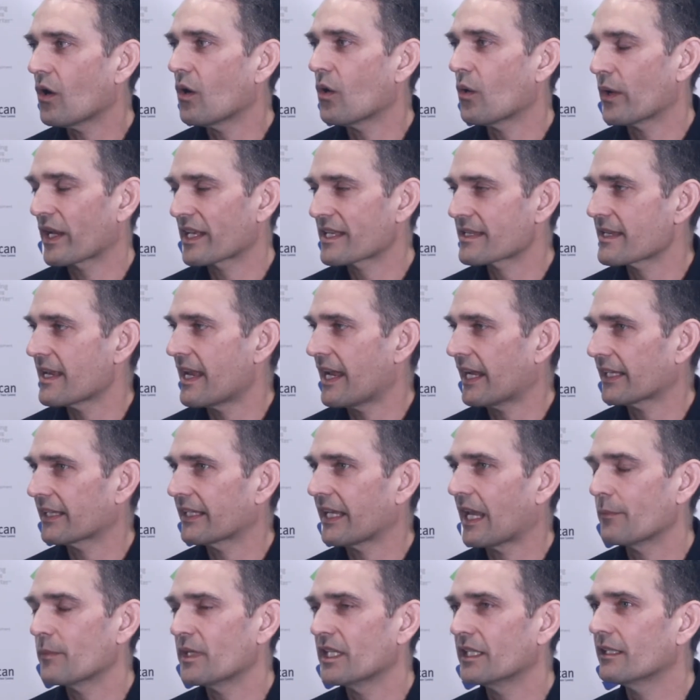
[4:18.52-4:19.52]
Oh,
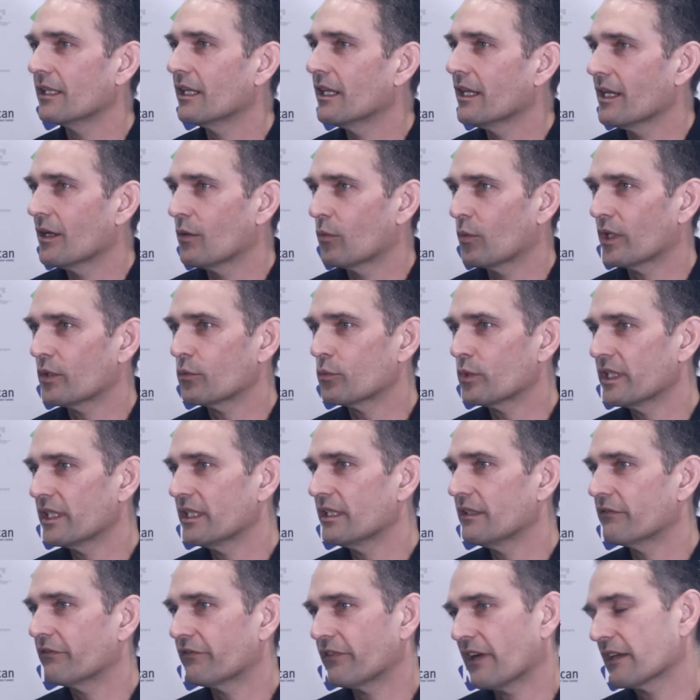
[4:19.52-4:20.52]
exactly. I mean, when
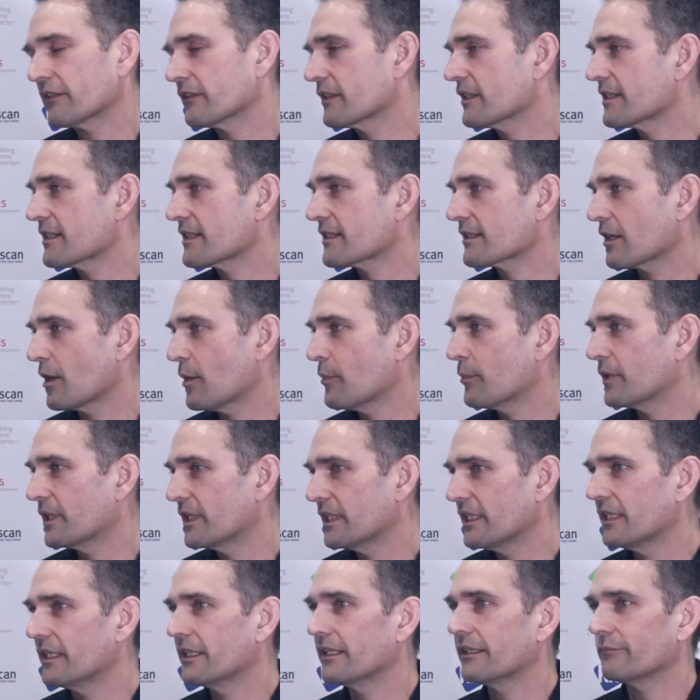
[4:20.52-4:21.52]
we founded this
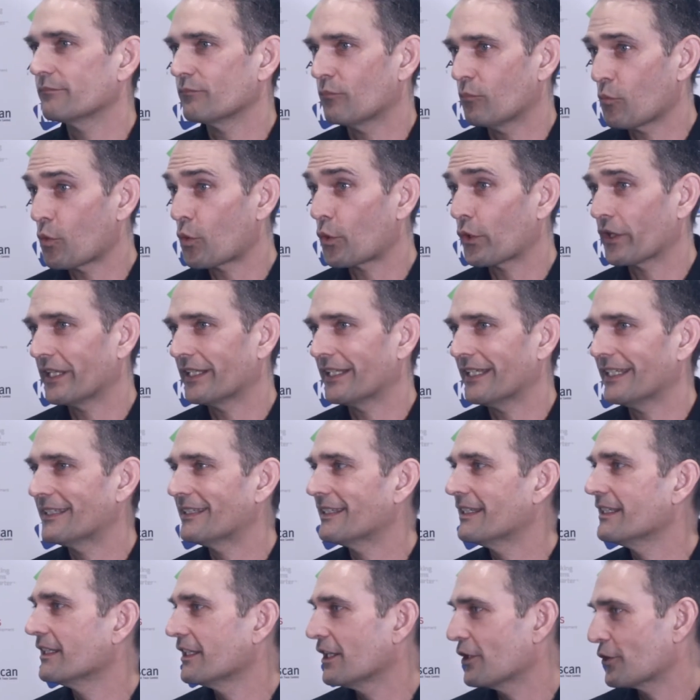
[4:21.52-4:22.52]
company more than
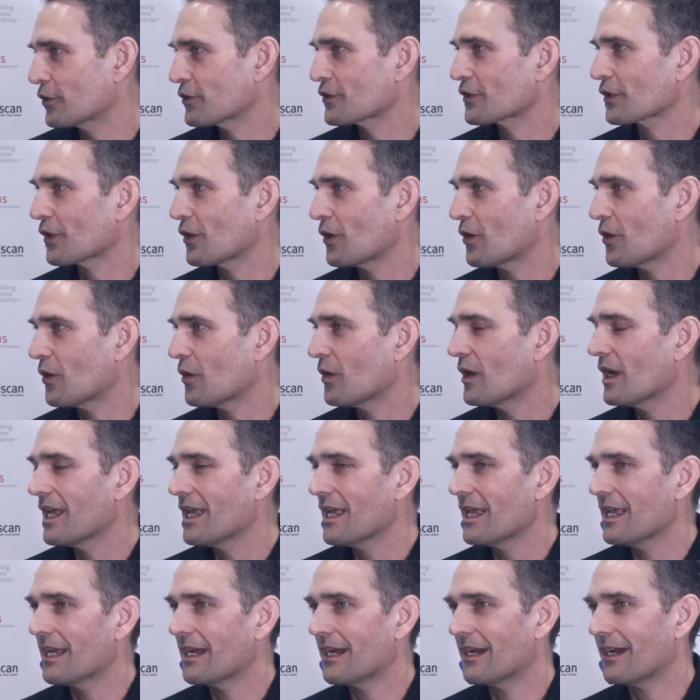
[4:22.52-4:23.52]
18 years ago,
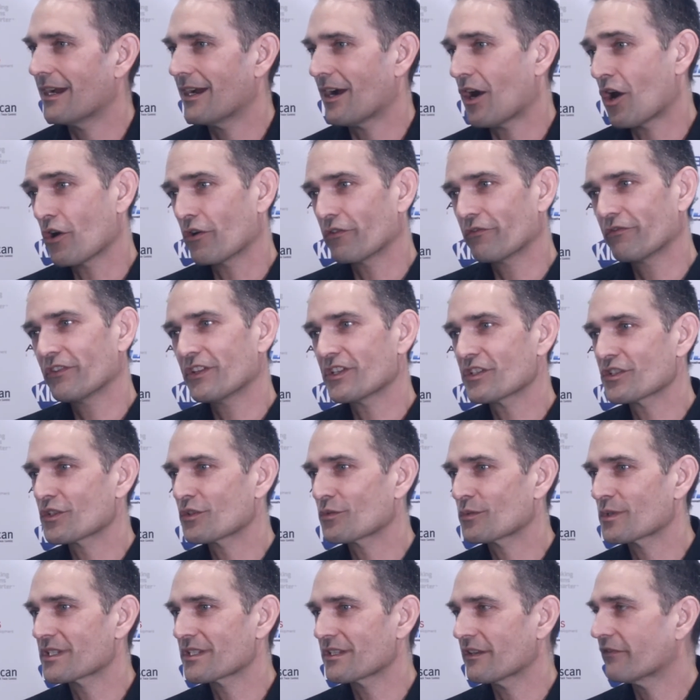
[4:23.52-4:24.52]
our
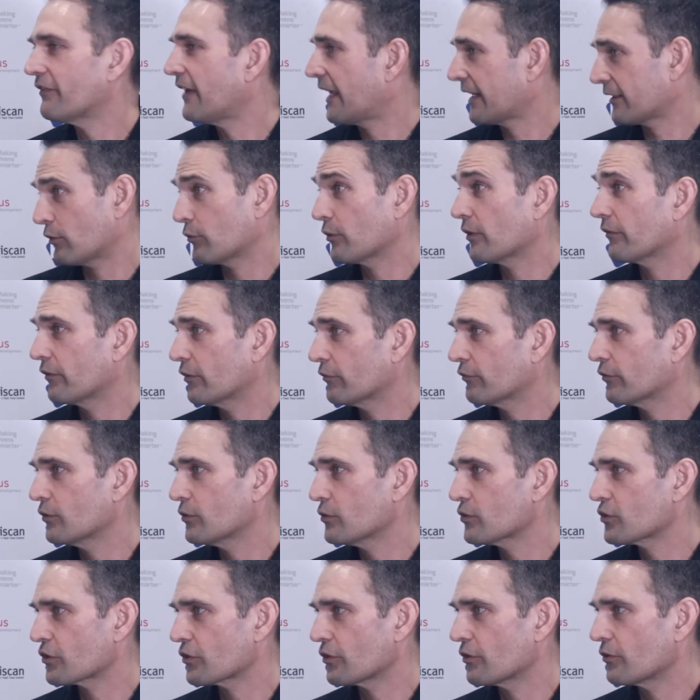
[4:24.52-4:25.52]
vision was the factory of the
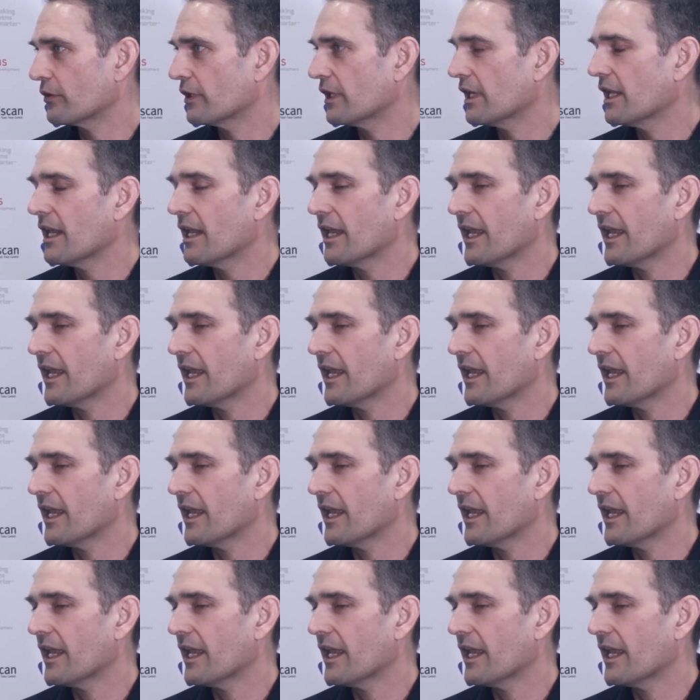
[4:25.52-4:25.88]
future.